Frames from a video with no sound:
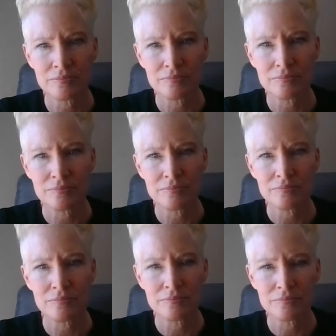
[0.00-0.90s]

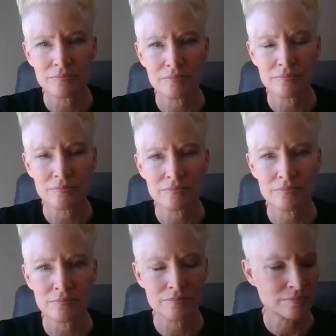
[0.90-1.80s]

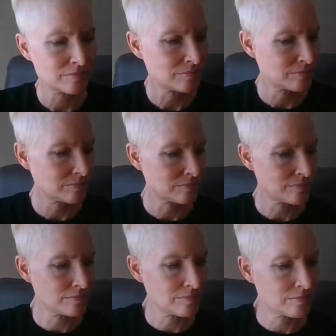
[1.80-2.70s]

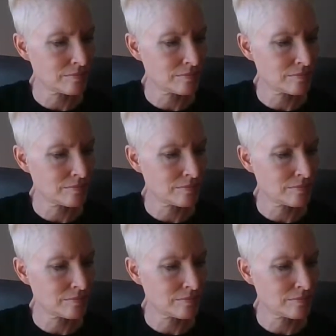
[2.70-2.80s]
Nobody speaks.